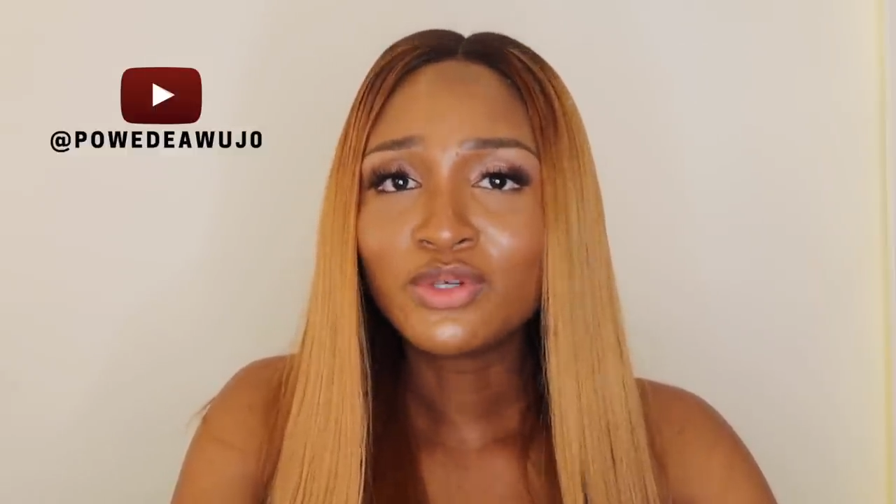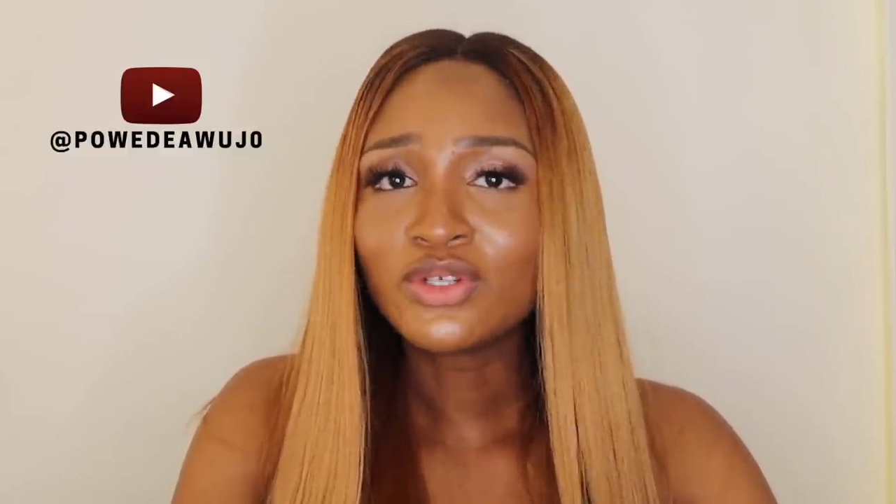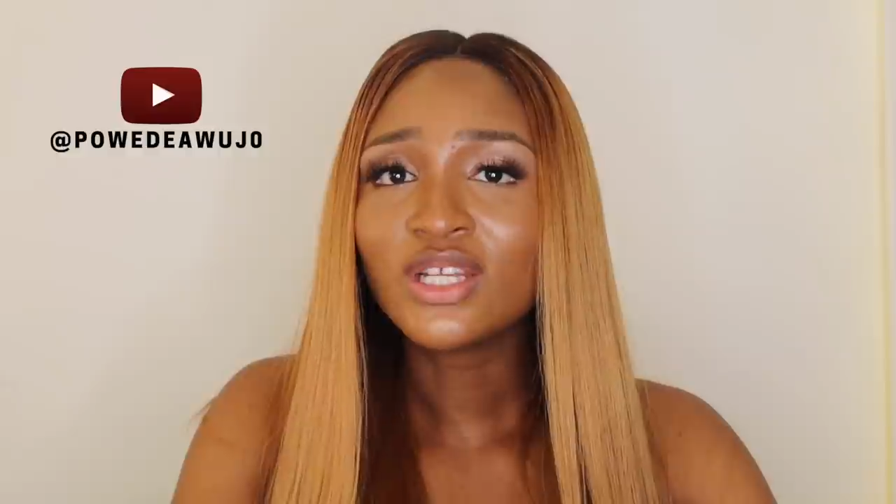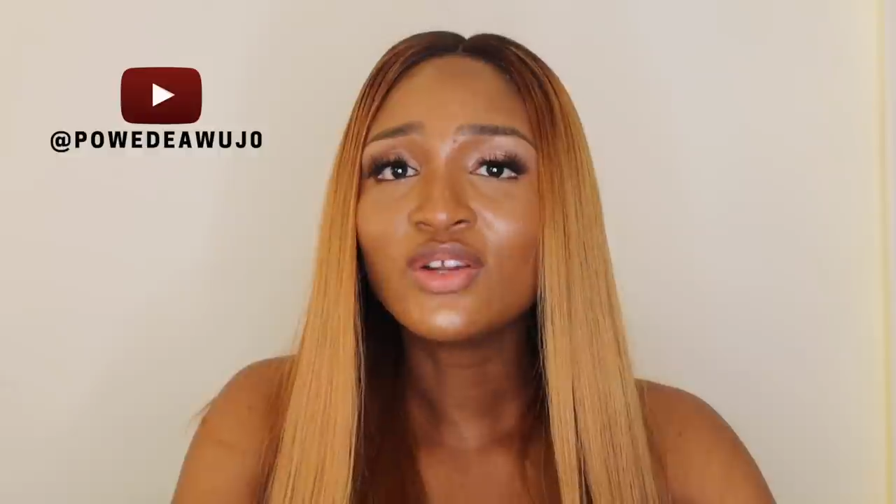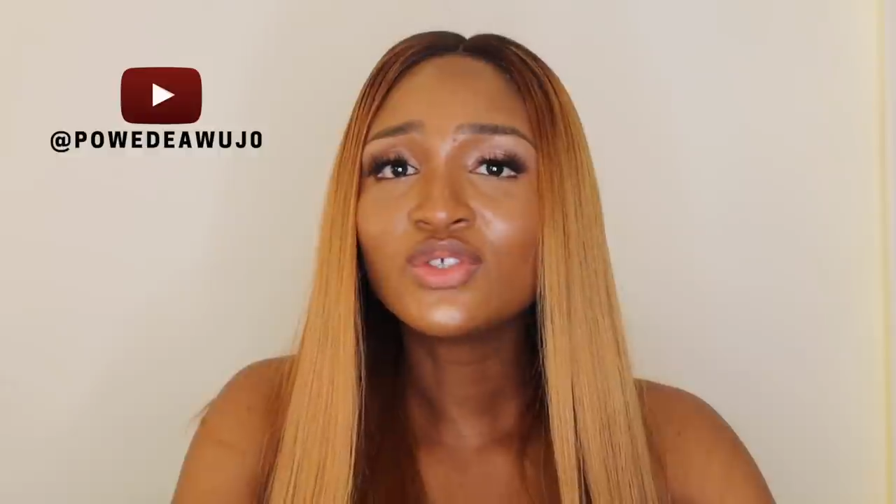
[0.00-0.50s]

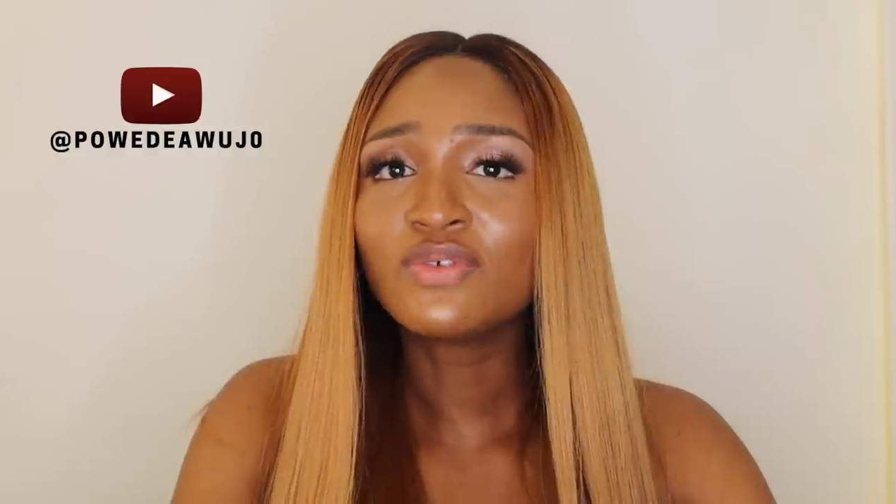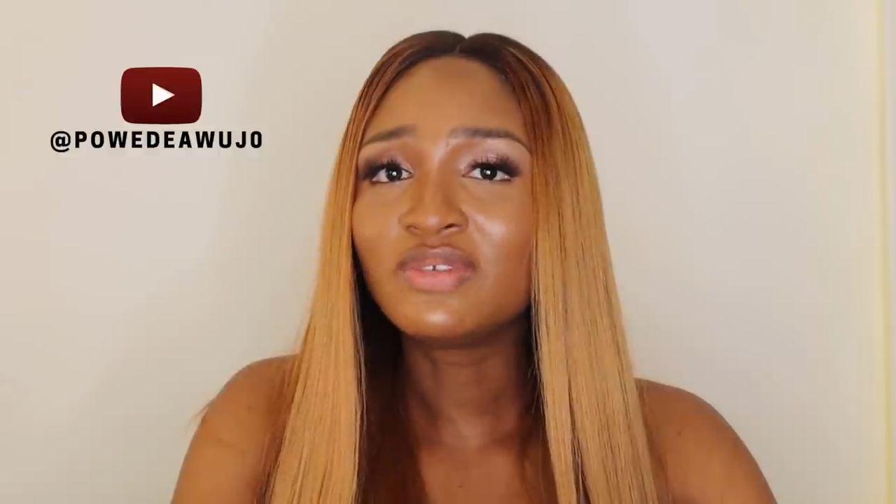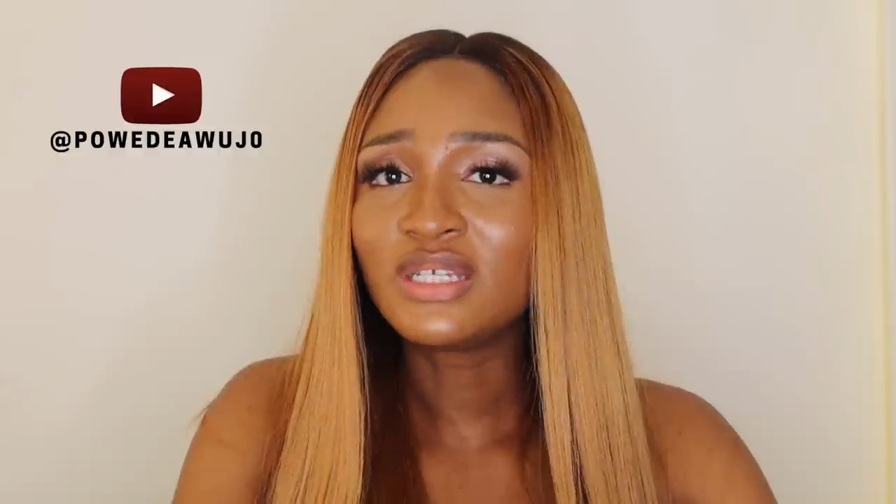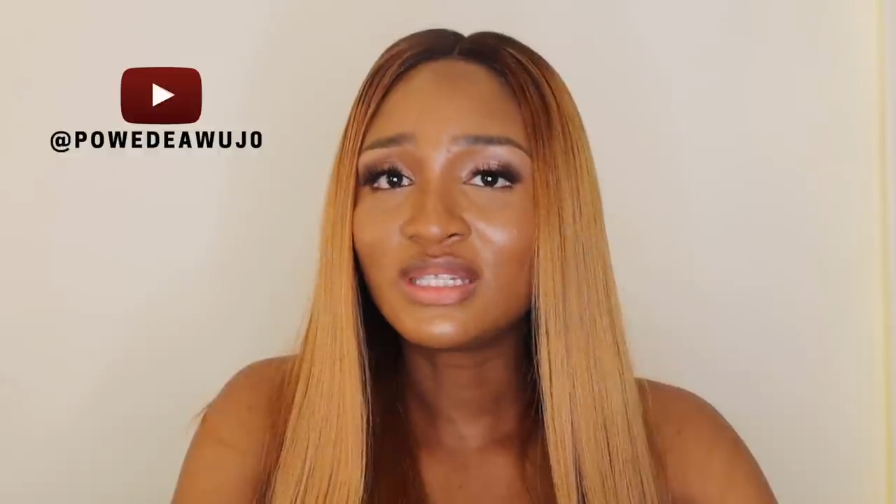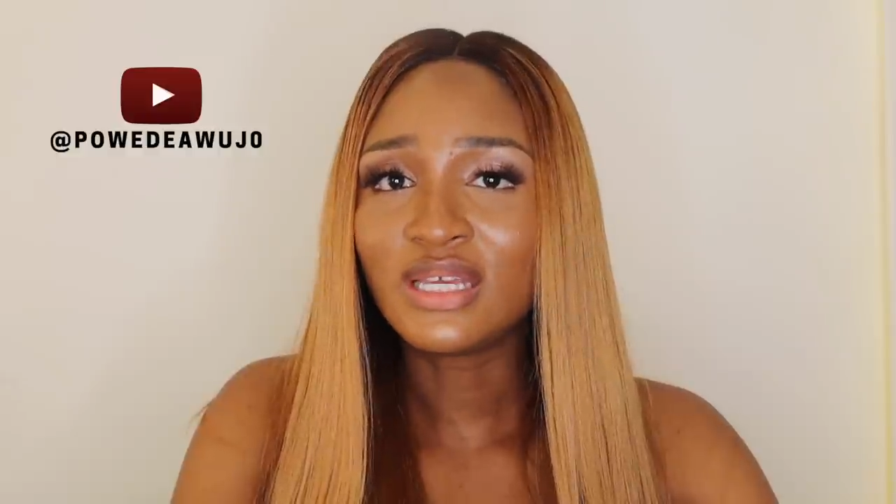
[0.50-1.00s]
because a lot of
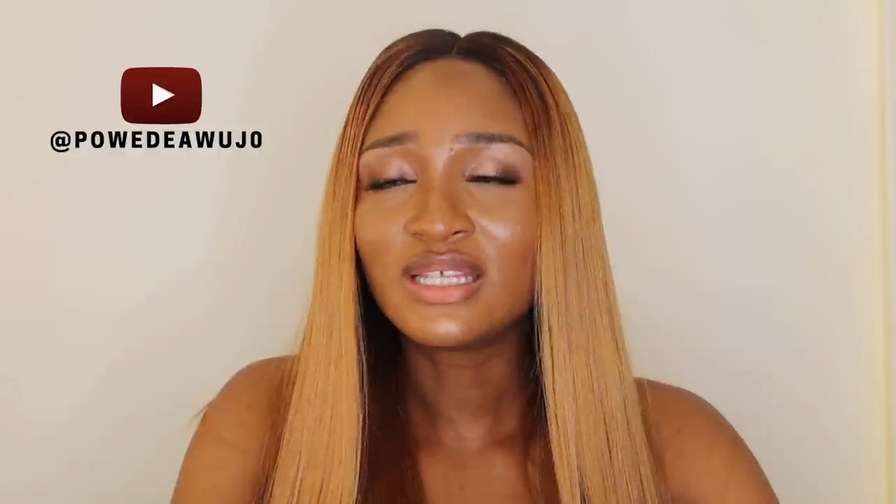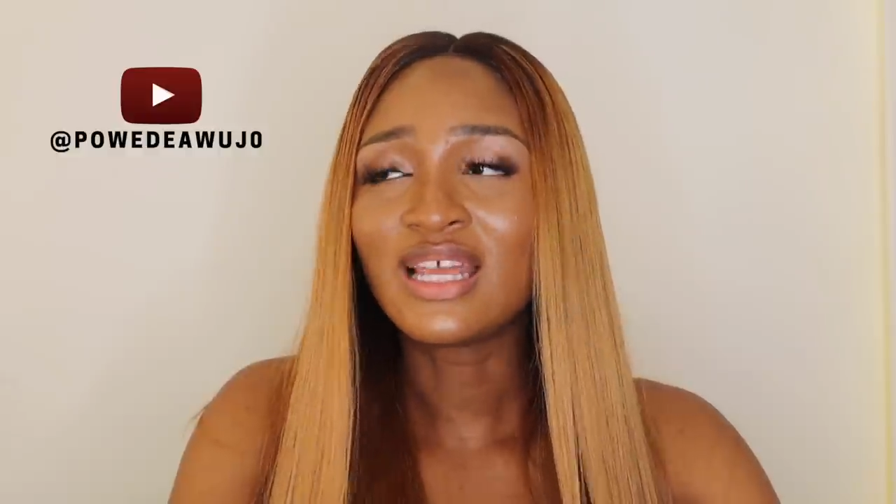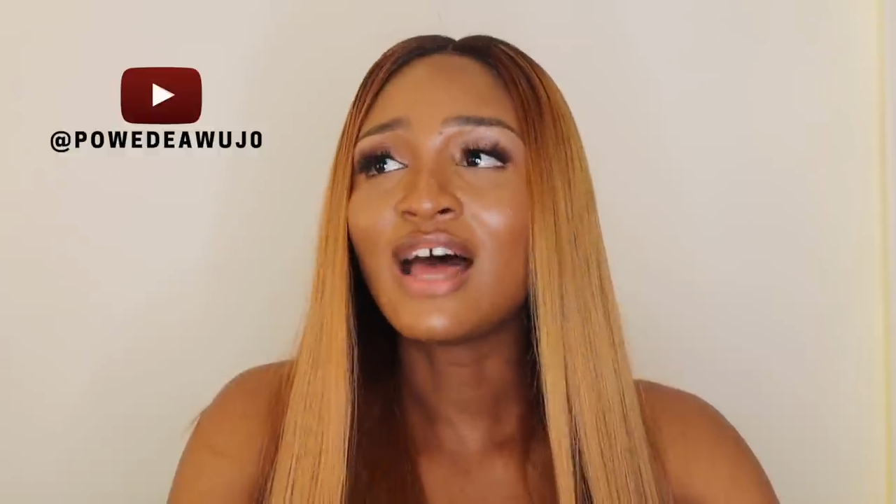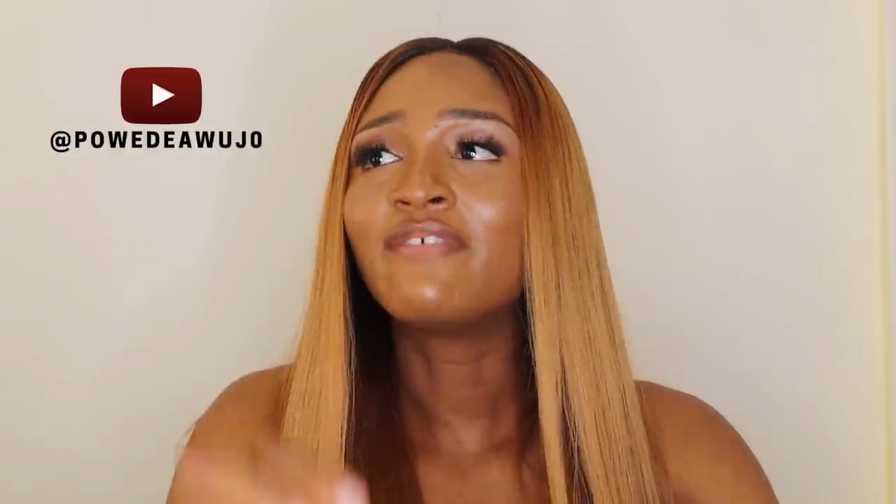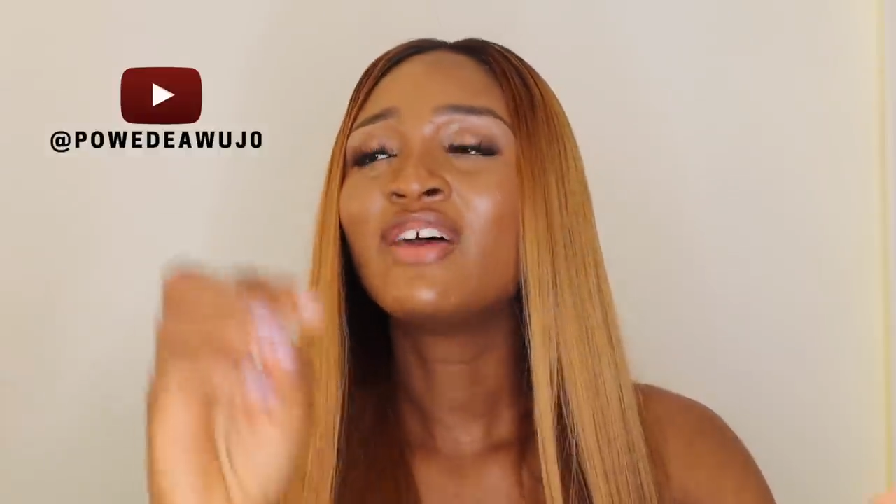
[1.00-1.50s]
these things
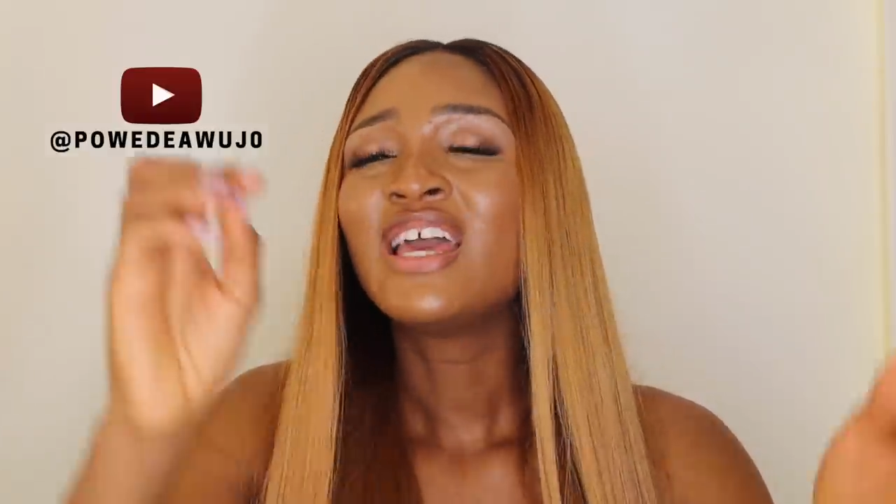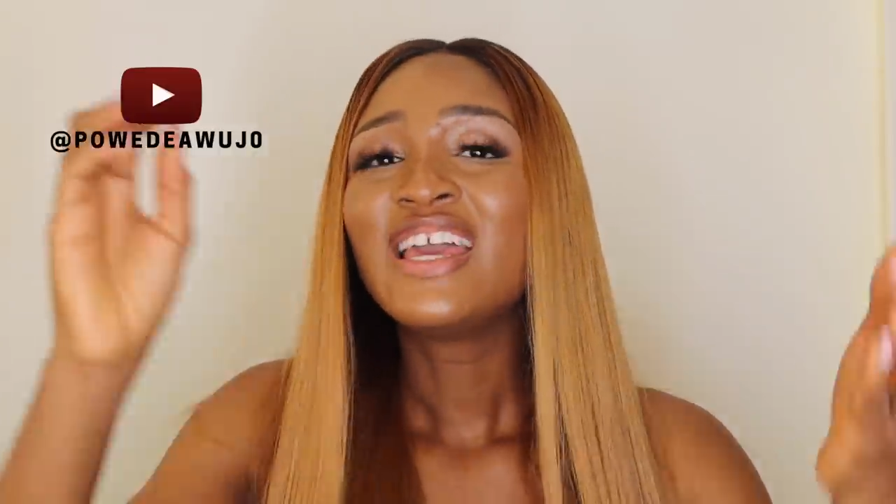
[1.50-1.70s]
have